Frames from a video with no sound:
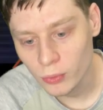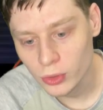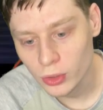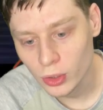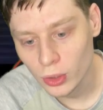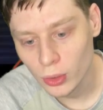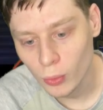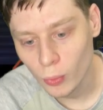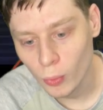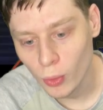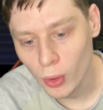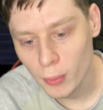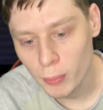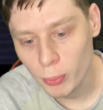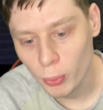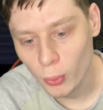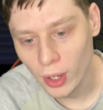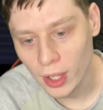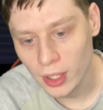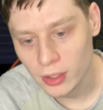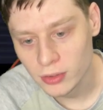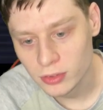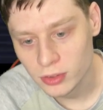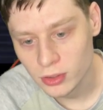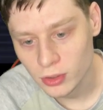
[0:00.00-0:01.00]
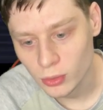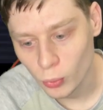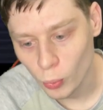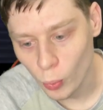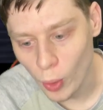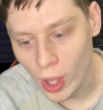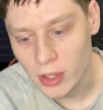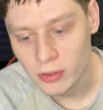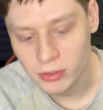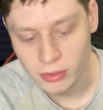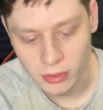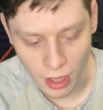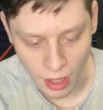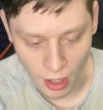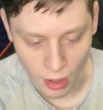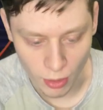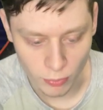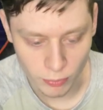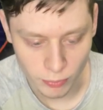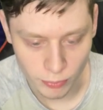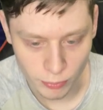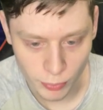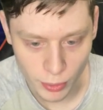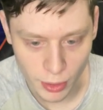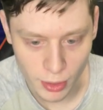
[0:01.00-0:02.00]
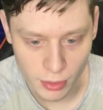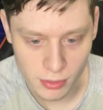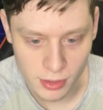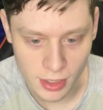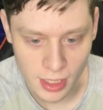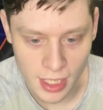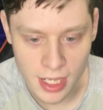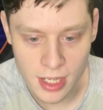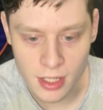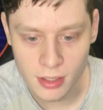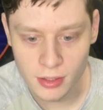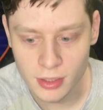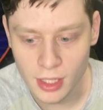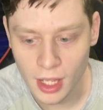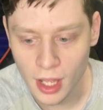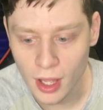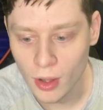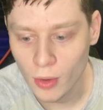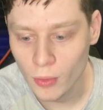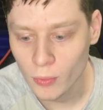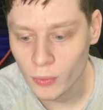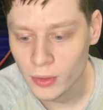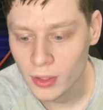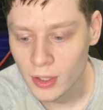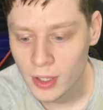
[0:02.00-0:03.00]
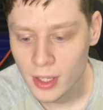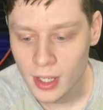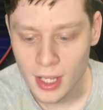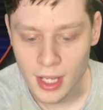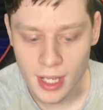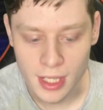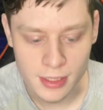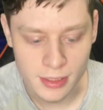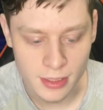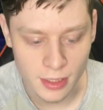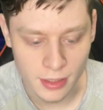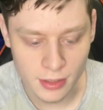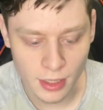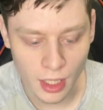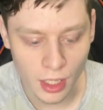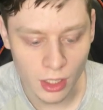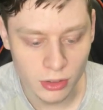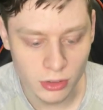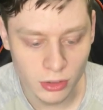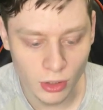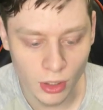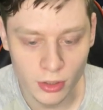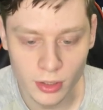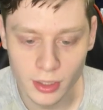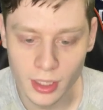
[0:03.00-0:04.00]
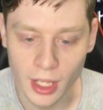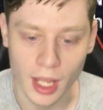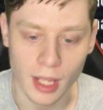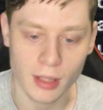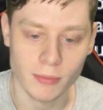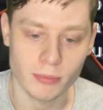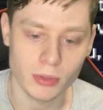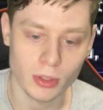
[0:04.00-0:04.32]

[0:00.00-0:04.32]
You're going to want to press West Town, because East Town does not start the game.